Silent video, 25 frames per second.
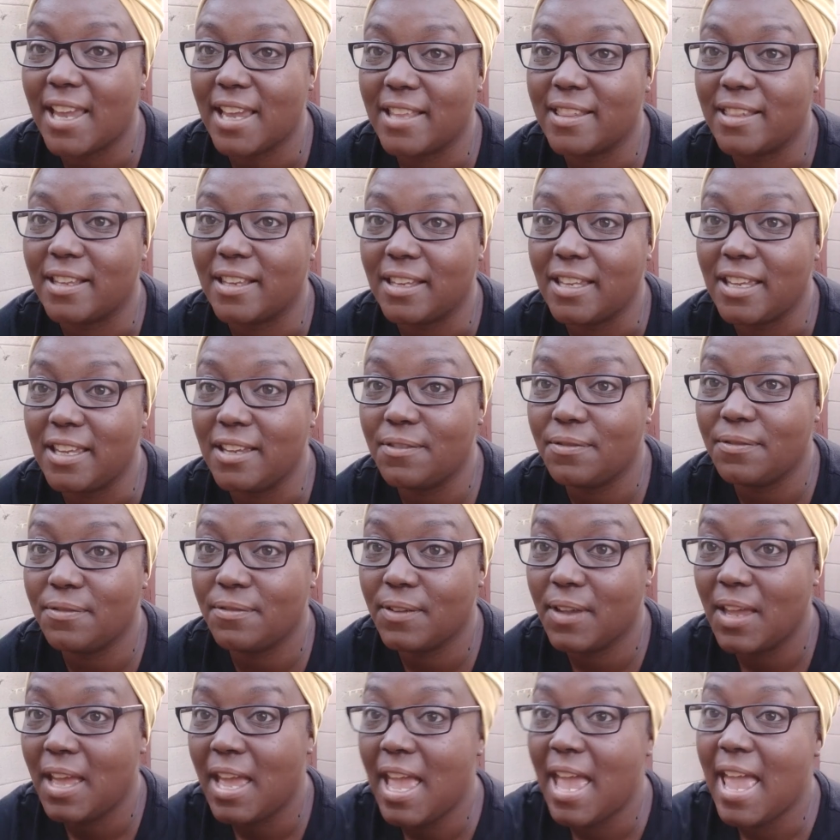in the leaf
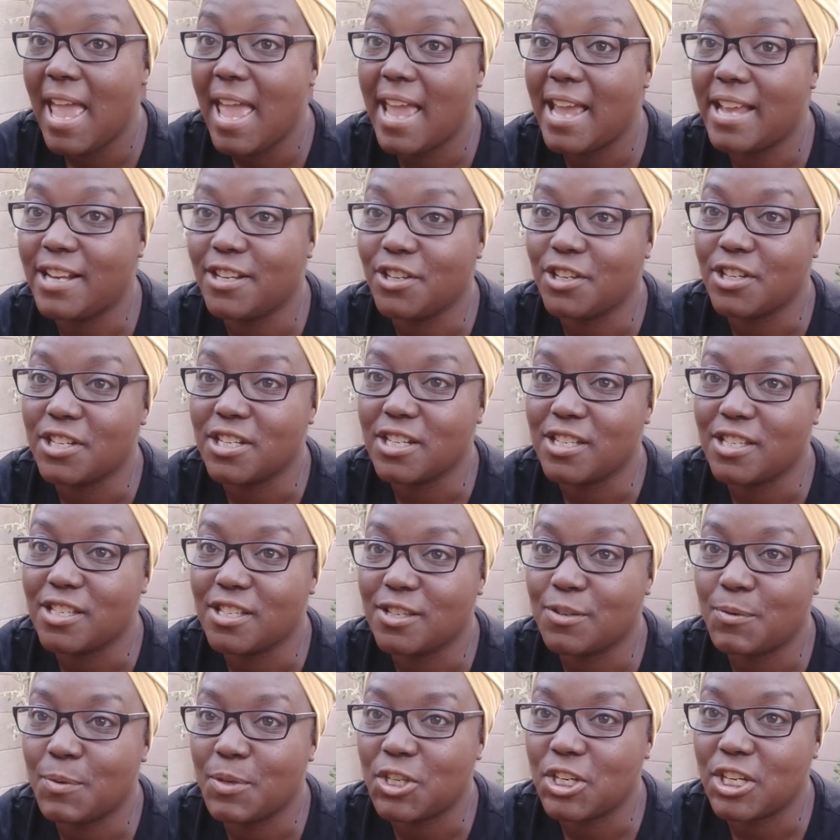and you just
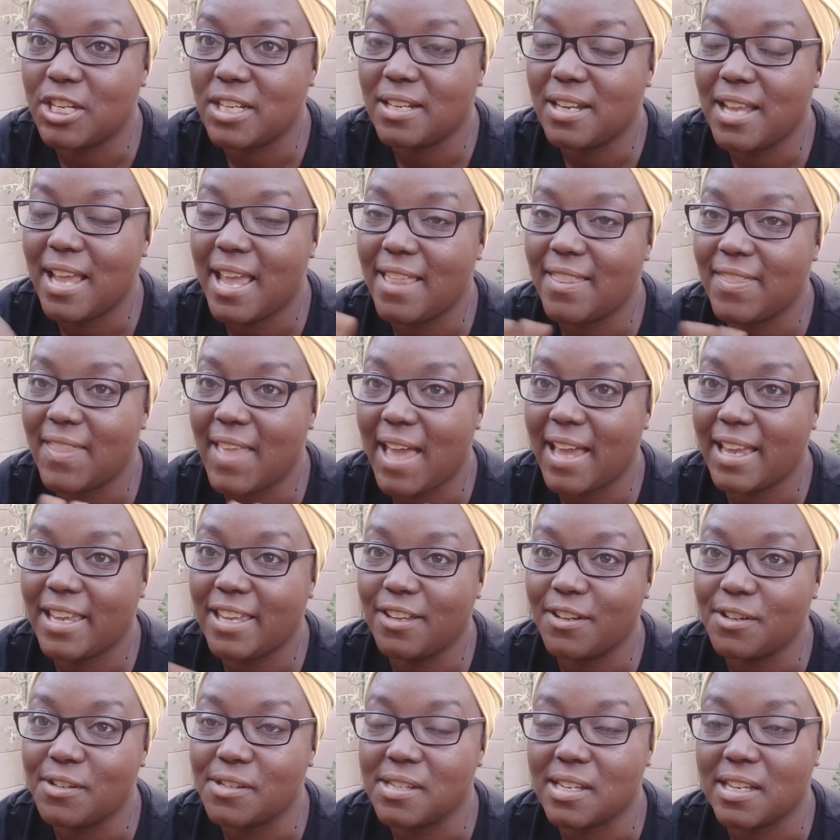squish it and that
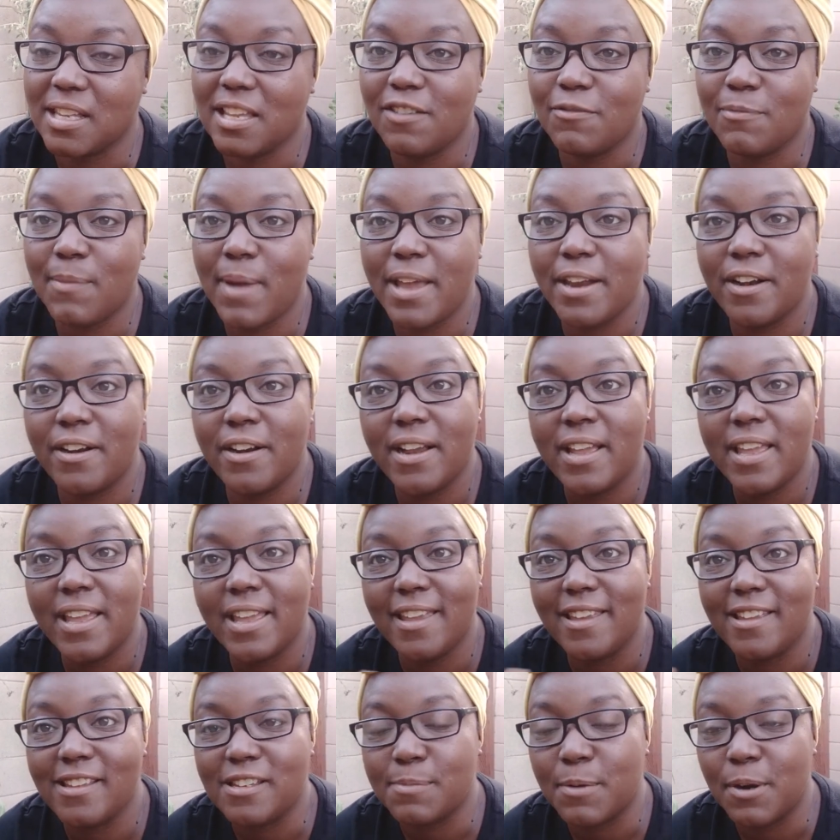kills the leaf miner
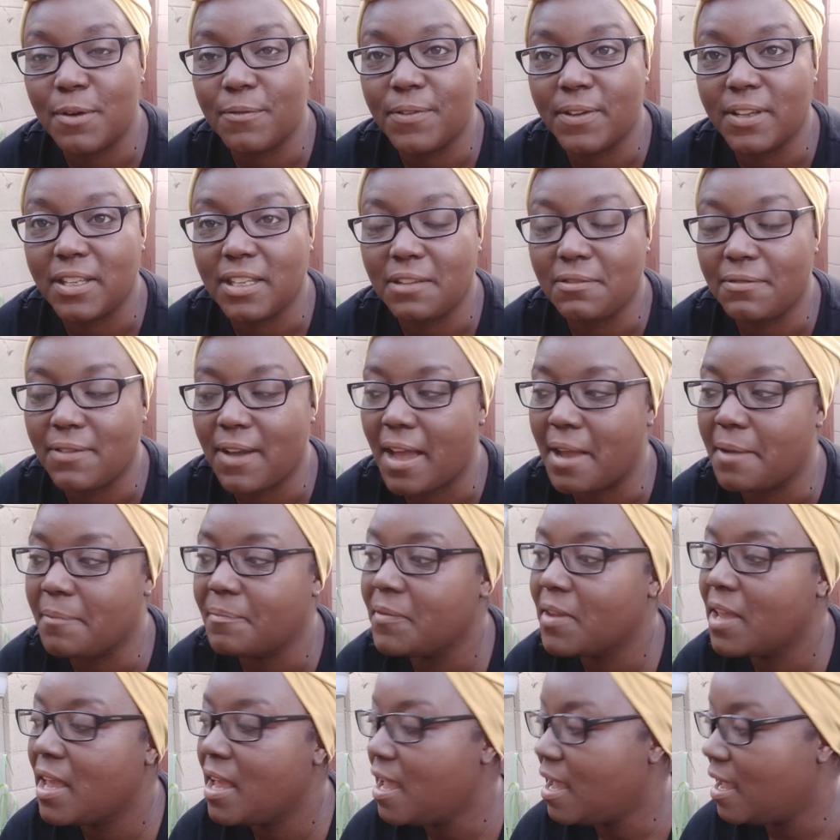it's perfectly fine
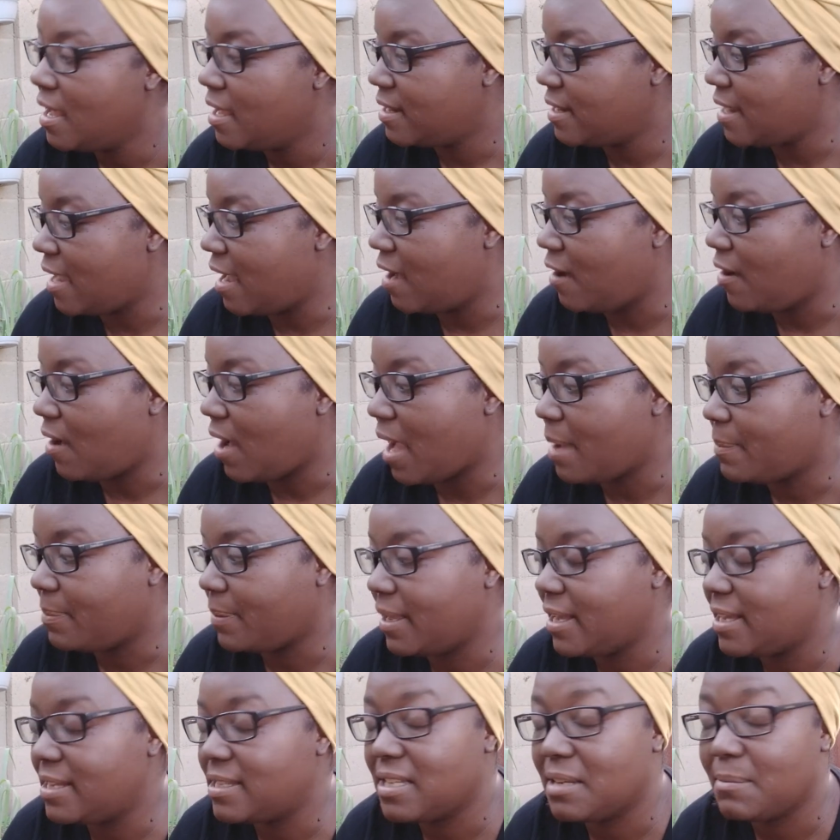now I
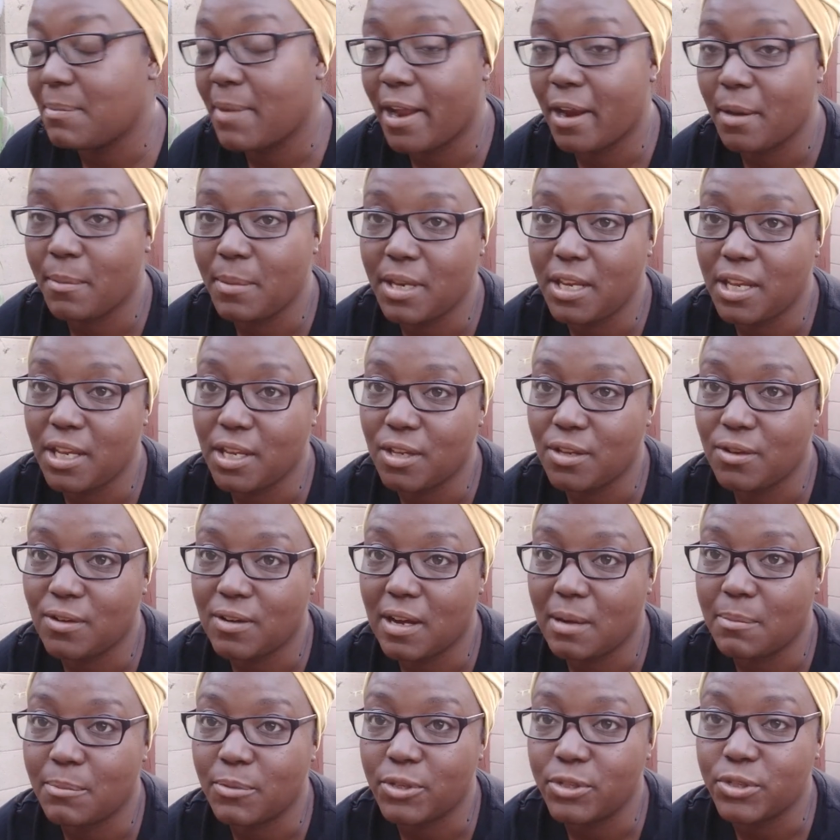planted my Armenian
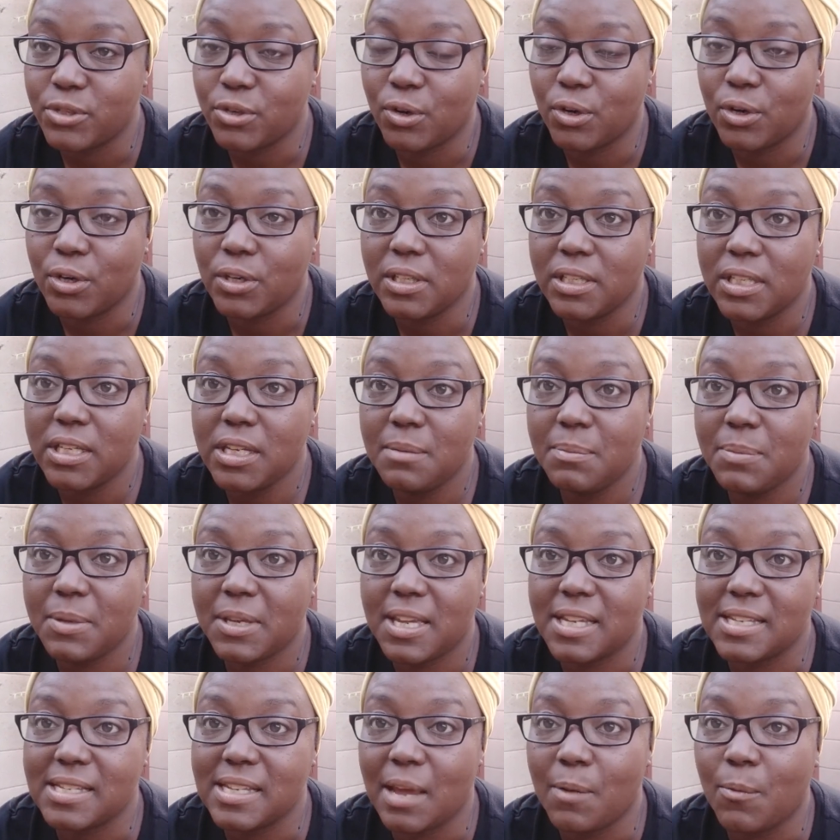cucumbers early
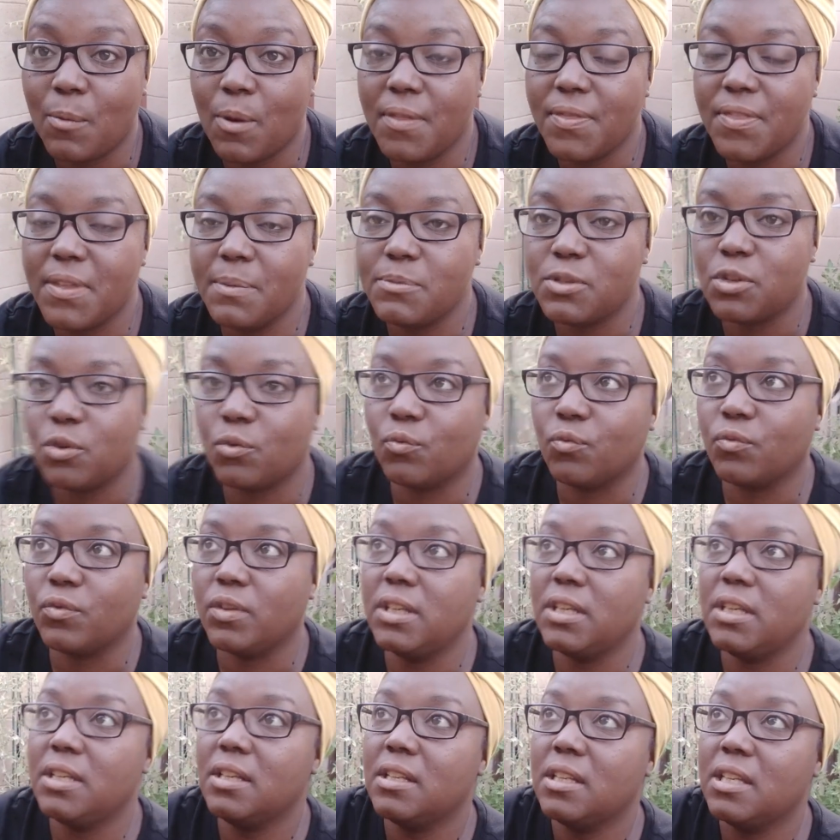because I want them to
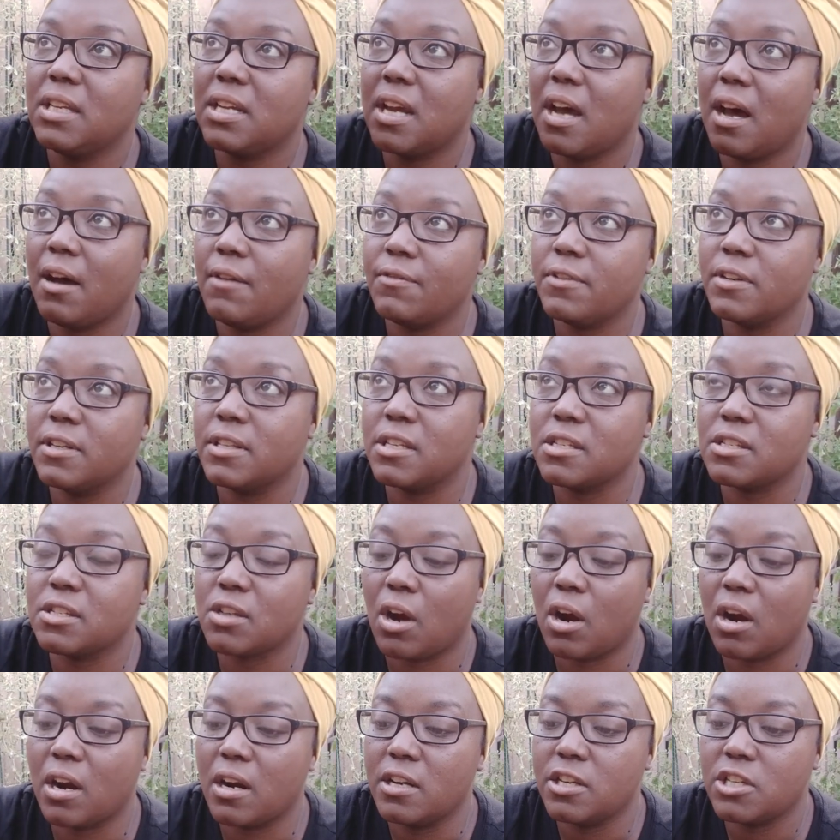really cover this
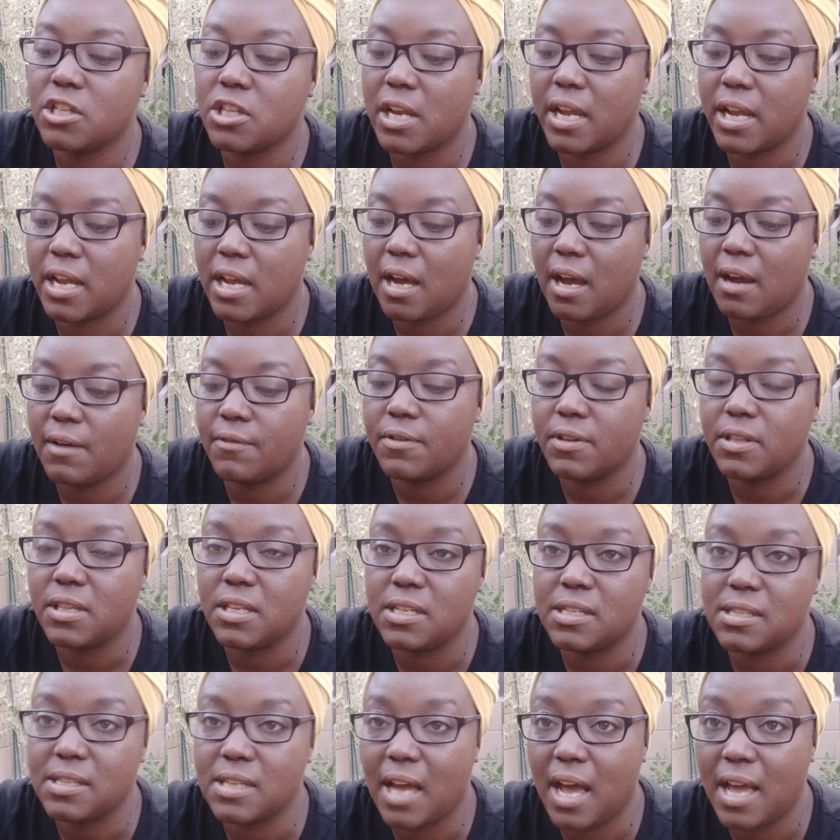arch and cover
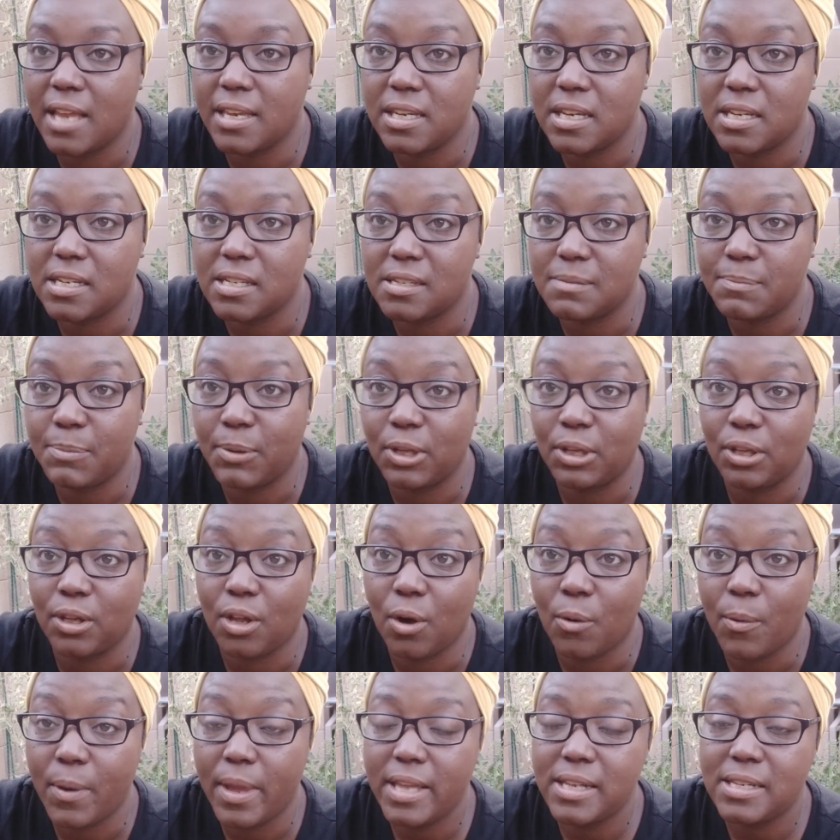these onions
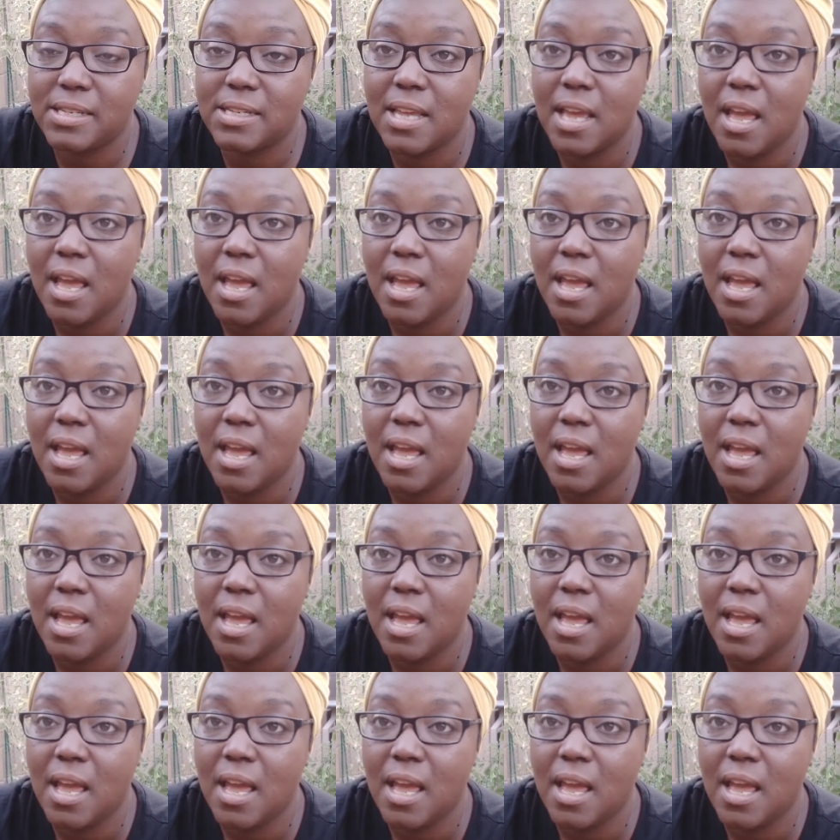below it